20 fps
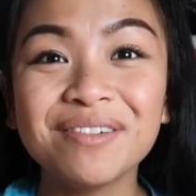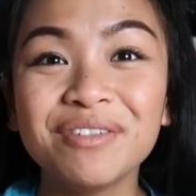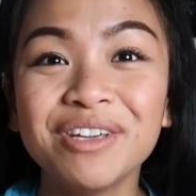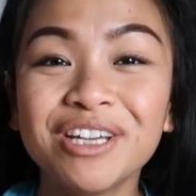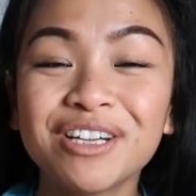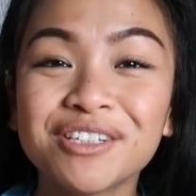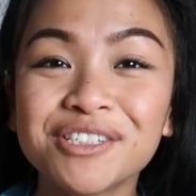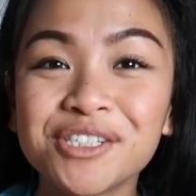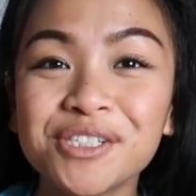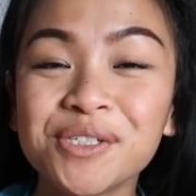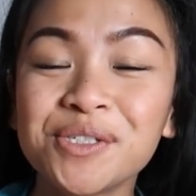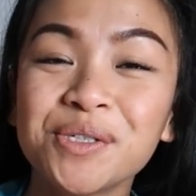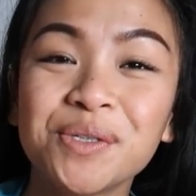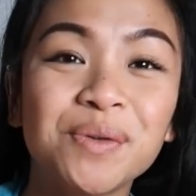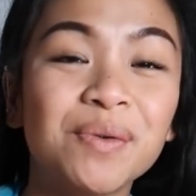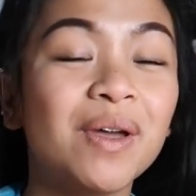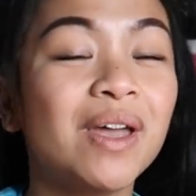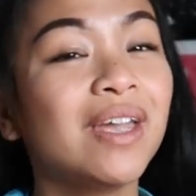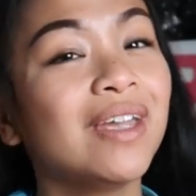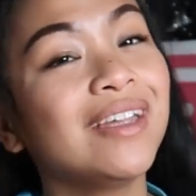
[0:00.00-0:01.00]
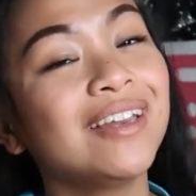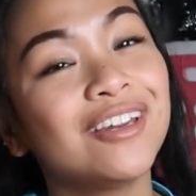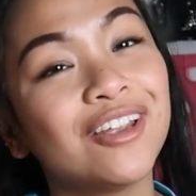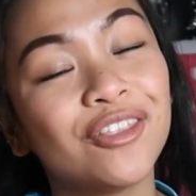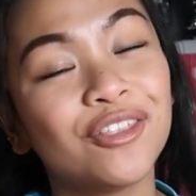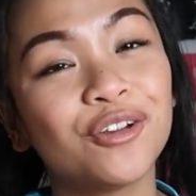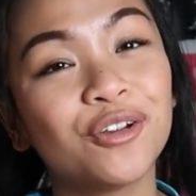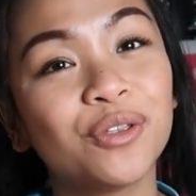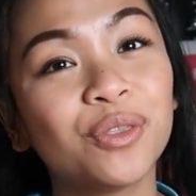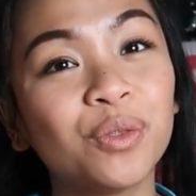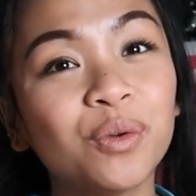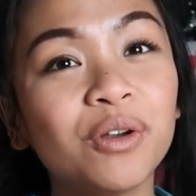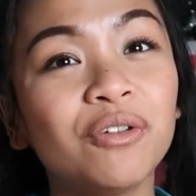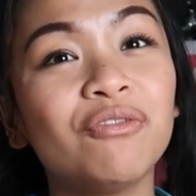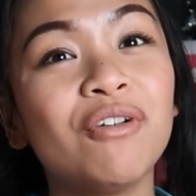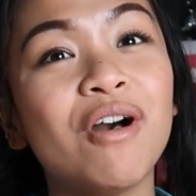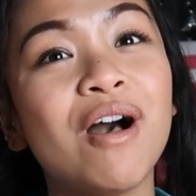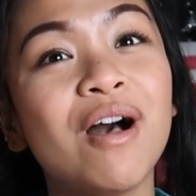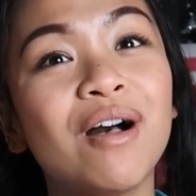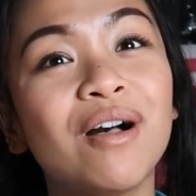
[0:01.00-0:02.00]
here to do another
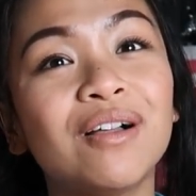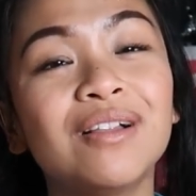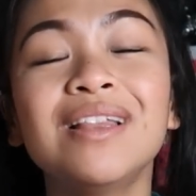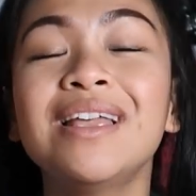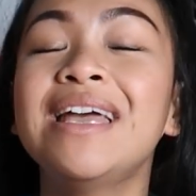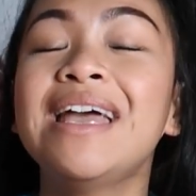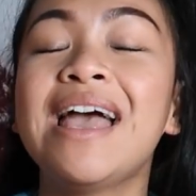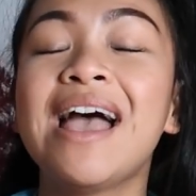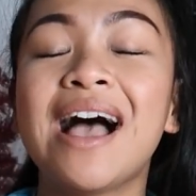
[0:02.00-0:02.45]
thrift haul.